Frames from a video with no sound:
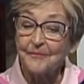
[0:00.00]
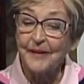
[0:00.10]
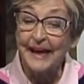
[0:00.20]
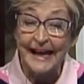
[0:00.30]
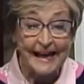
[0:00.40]

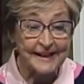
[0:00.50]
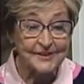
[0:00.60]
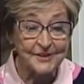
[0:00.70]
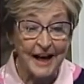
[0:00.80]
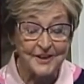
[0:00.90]

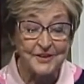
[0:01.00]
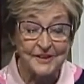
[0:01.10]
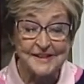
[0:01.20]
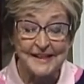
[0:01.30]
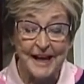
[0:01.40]
guests, I should
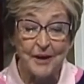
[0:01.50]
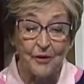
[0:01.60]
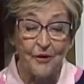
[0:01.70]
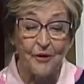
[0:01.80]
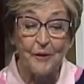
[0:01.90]
say,
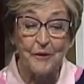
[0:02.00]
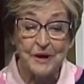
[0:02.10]
or one